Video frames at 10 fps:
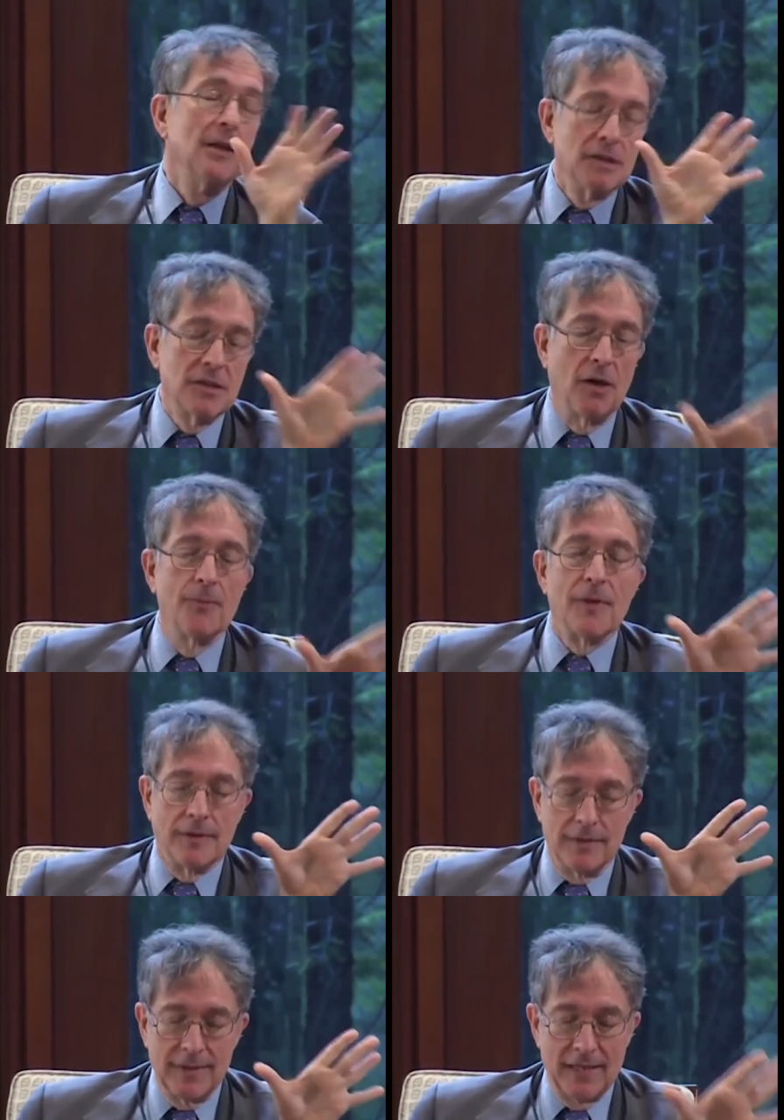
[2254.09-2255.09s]
So
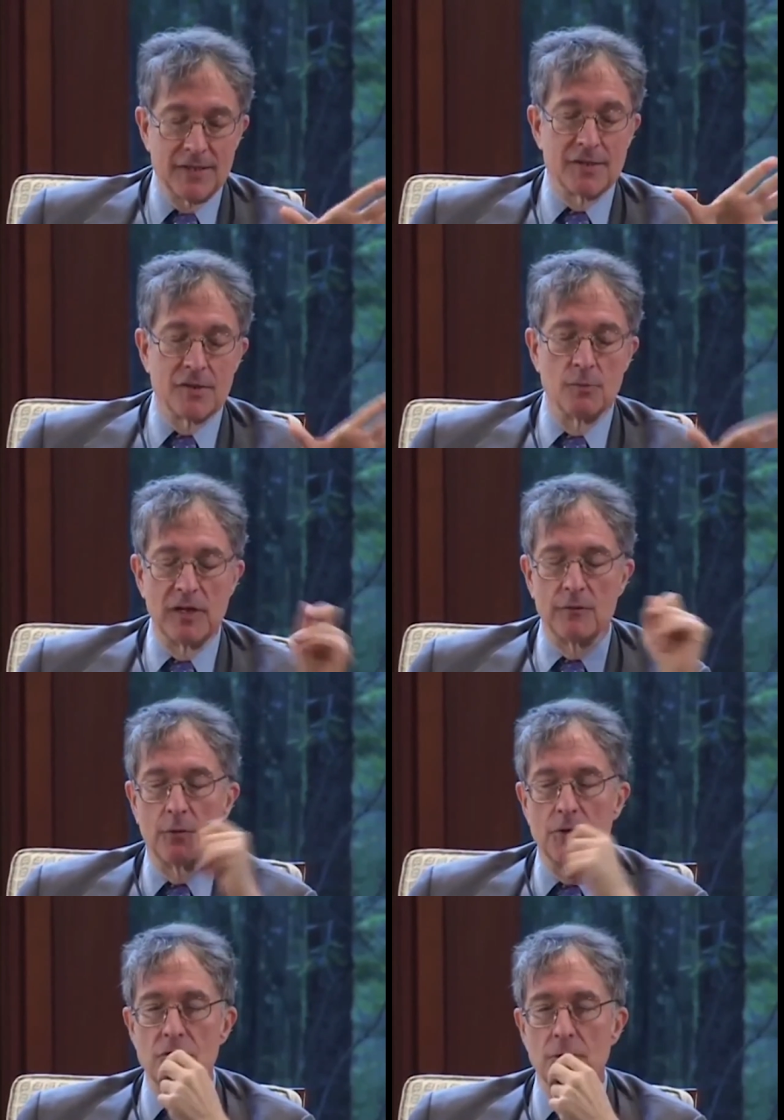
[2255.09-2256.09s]
that's just to
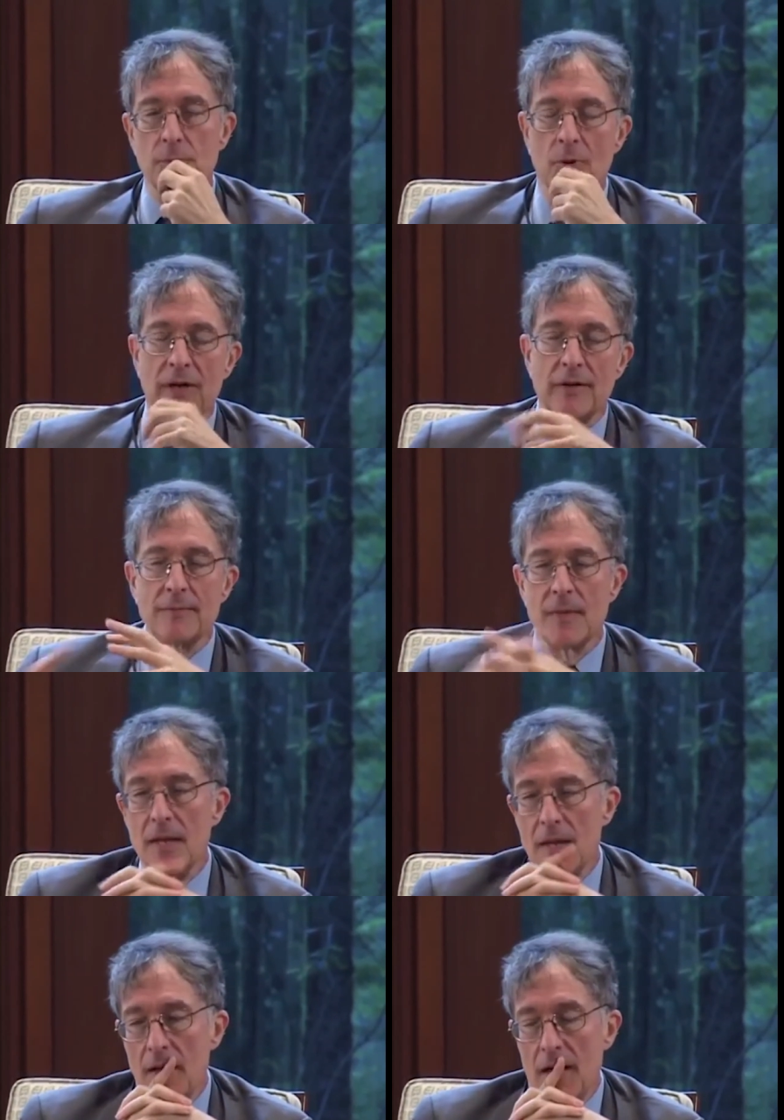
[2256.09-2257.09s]
reinforce your point.
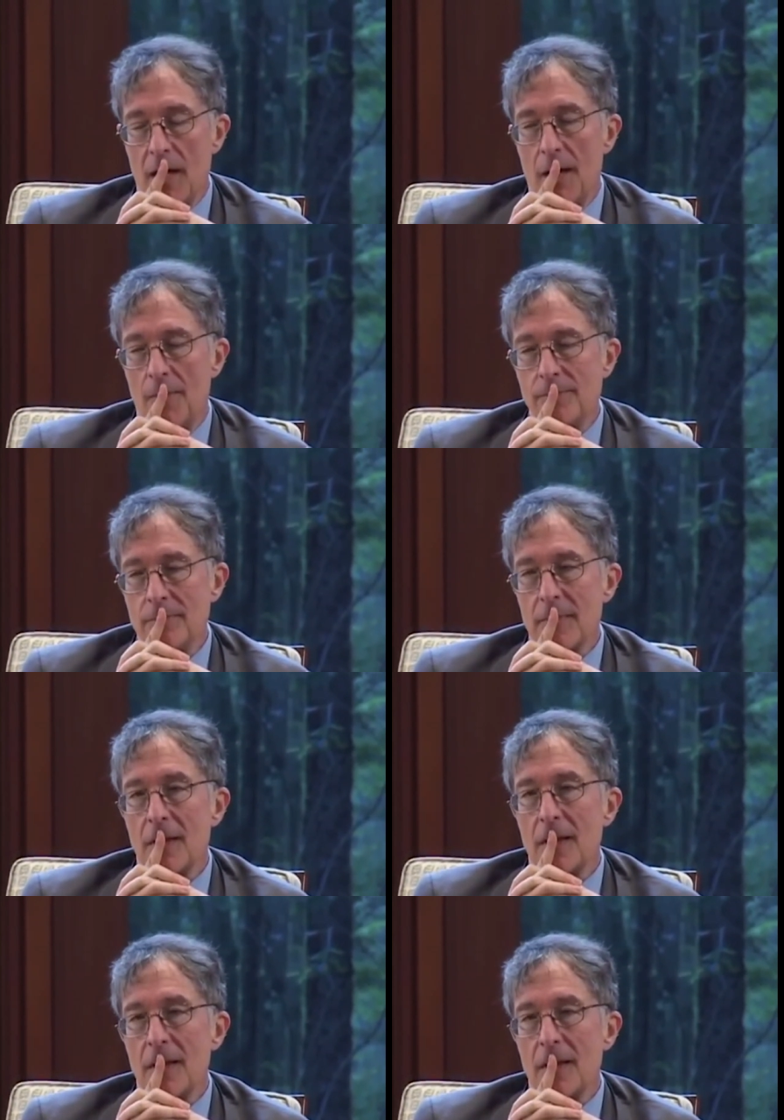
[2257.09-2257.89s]
Um,